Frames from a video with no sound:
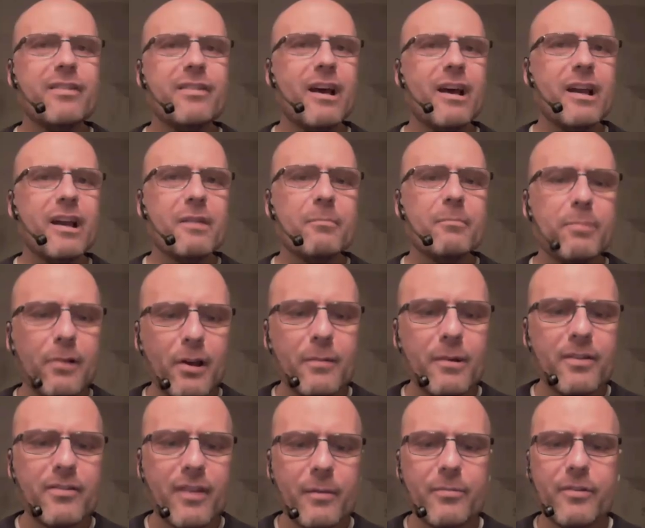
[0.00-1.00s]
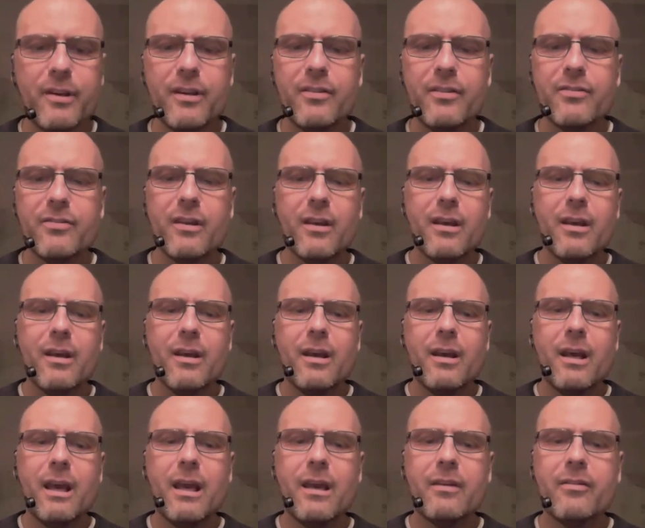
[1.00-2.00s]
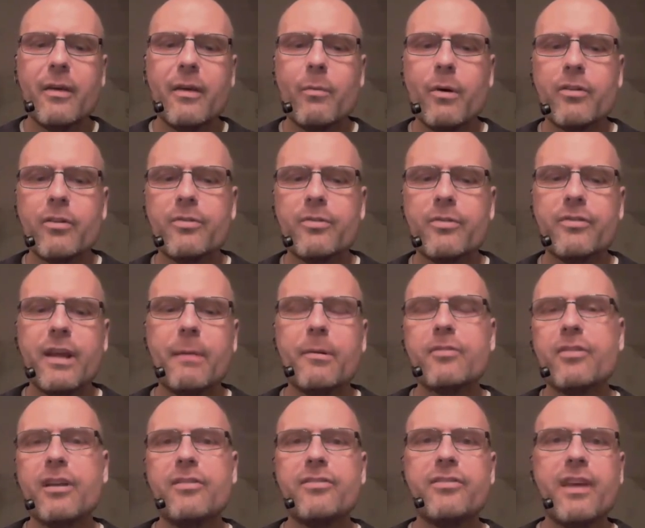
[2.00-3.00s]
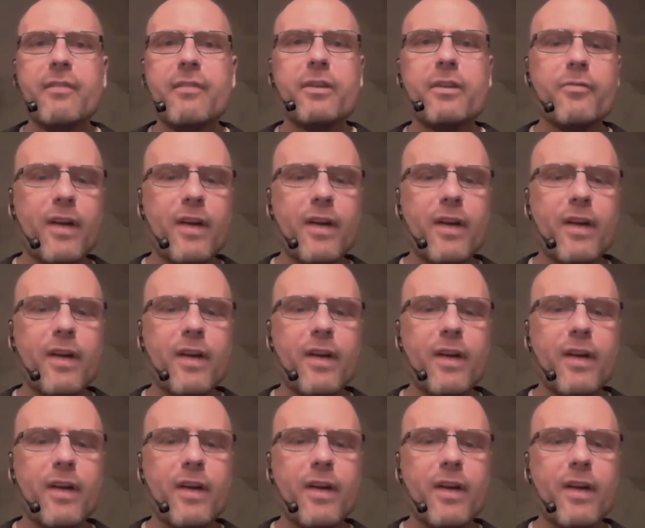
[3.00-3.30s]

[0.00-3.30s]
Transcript: Unemployment subsidies, and they want to establish a 75%